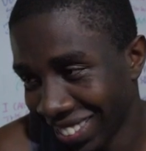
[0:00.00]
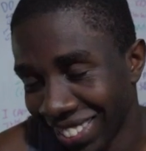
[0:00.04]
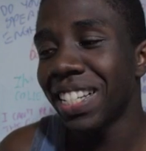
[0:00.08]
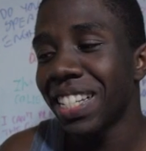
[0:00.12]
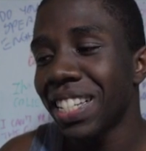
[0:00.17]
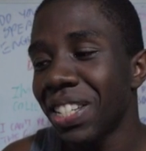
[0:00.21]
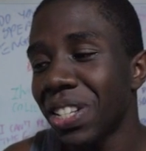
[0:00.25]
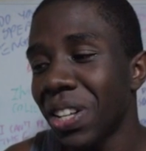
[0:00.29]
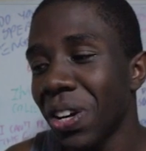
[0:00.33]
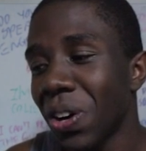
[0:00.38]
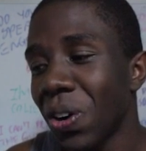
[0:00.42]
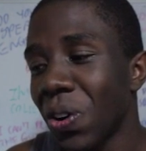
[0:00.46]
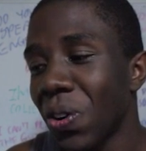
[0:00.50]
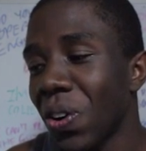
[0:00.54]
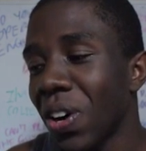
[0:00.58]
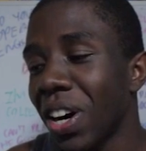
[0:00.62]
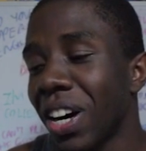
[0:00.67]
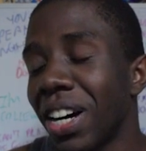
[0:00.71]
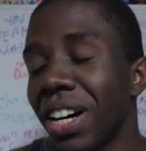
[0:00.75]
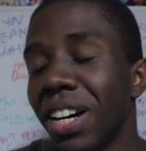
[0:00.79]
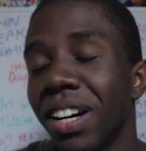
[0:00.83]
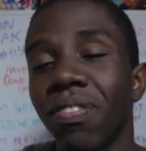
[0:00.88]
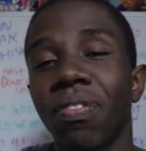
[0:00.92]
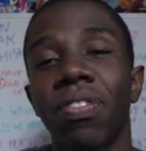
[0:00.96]

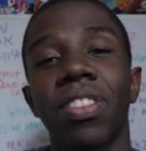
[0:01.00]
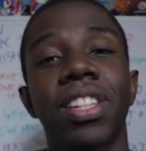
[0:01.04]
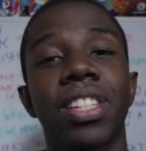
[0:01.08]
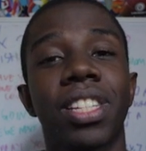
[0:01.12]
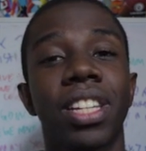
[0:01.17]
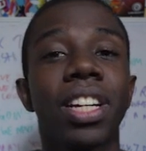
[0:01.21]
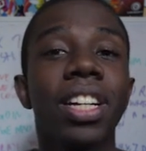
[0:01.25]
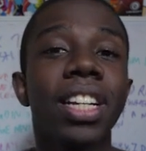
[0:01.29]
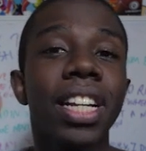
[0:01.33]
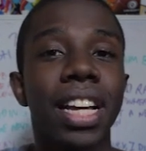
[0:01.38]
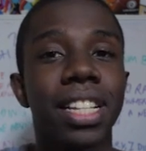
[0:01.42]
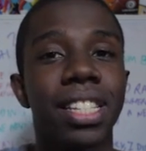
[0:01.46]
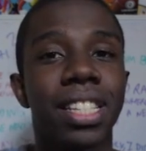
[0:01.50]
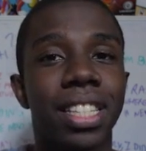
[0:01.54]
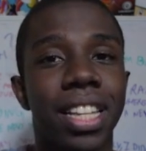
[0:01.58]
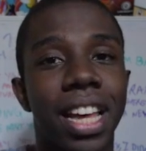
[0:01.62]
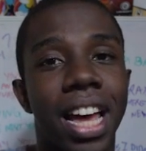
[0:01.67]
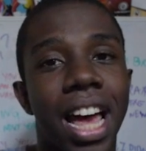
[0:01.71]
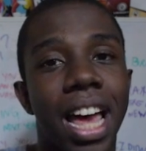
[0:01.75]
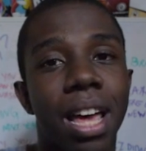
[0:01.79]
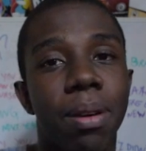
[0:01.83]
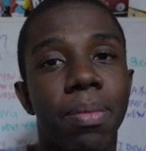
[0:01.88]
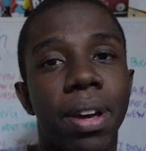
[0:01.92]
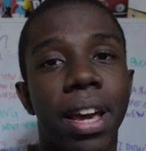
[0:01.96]
So see you next
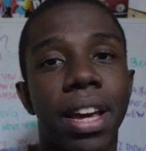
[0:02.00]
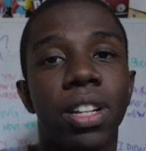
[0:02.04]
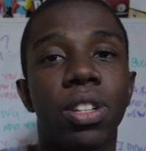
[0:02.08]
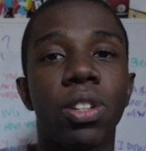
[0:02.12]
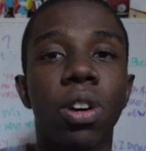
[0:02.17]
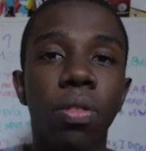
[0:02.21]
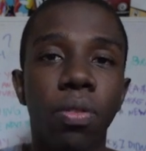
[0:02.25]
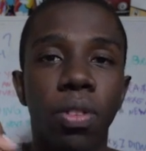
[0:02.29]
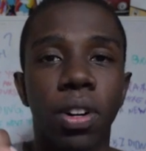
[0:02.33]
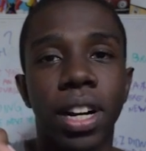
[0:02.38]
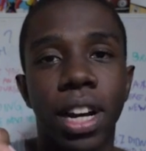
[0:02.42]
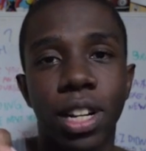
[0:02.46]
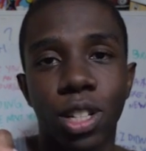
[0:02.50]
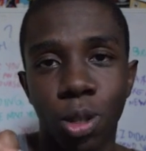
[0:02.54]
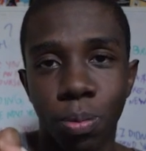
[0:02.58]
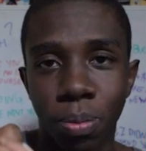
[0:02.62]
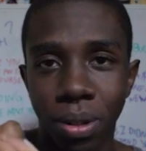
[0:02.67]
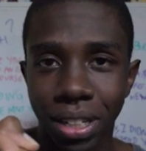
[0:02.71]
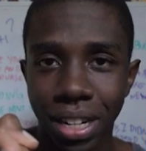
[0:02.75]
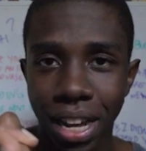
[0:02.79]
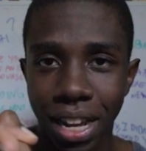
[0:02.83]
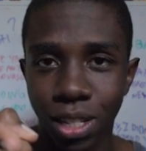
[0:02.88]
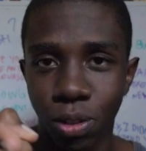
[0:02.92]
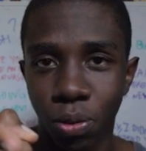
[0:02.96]
time, and don't forget to
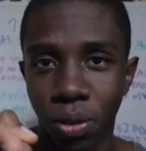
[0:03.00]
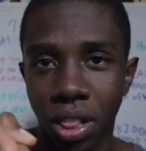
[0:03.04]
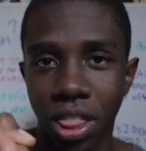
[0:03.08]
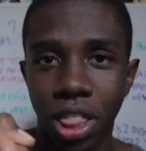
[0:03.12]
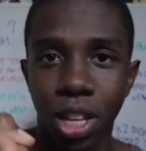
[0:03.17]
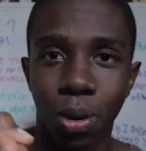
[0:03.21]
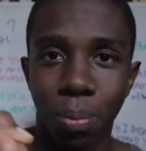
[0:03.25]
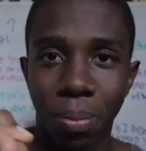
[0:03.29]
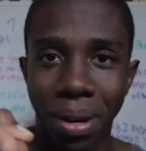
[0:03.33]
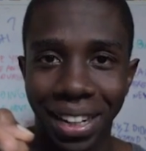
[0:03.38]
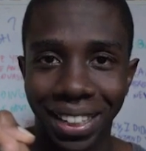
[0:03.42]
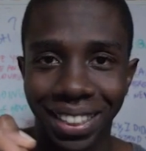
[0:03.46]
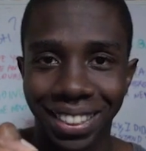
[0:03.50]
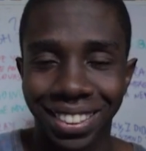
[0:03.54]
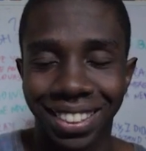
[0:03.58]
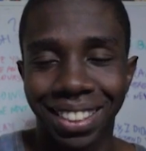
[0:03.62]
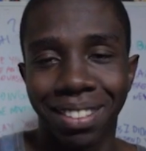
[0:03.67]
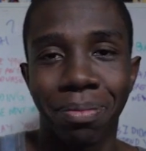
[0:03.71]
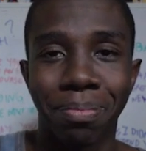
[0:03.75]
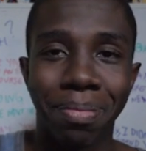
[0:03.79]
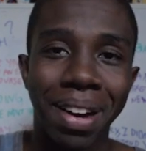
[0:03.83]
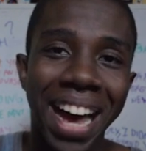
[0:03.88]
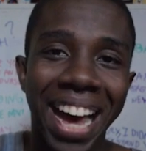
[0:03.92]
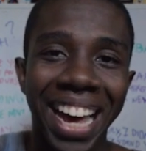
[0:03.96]
be nice with your mates.
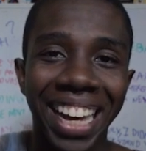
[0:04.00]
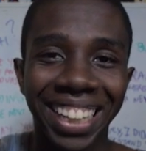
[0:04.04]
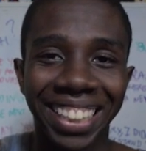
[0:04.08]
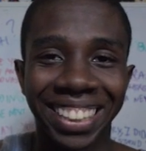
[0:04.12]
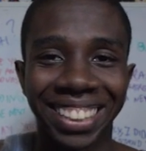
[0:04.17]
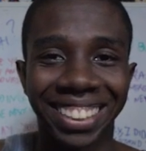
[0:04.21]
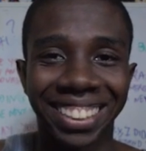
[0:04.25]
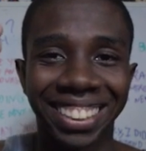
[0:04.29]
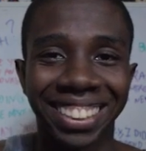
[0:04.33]
Bye!